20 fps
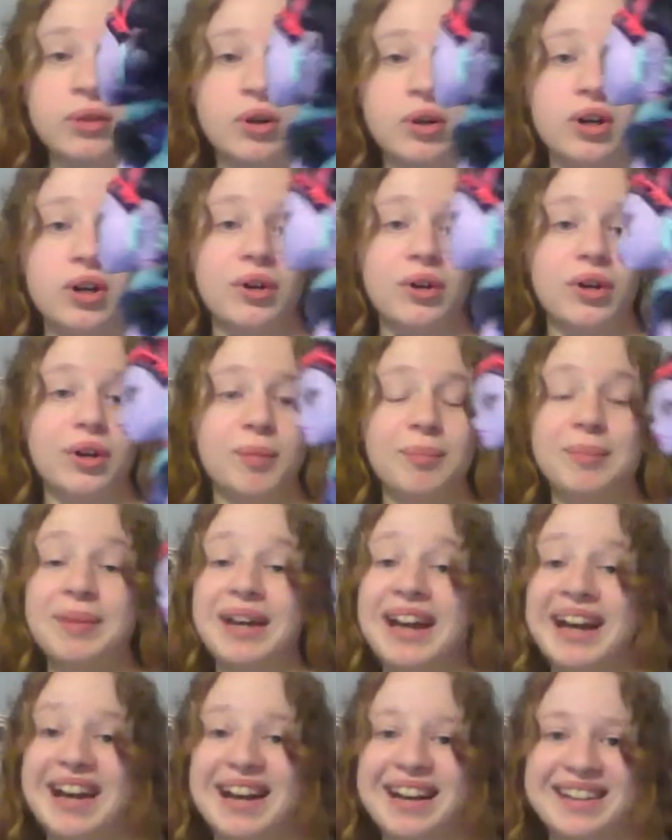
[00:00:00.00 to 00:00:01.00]
on her
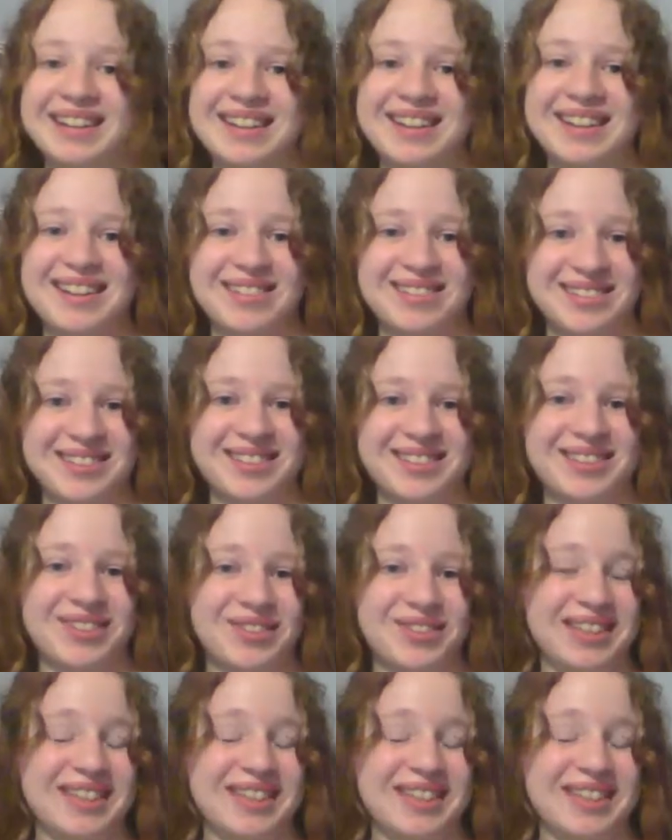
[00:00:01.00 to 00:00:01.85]
back. That also,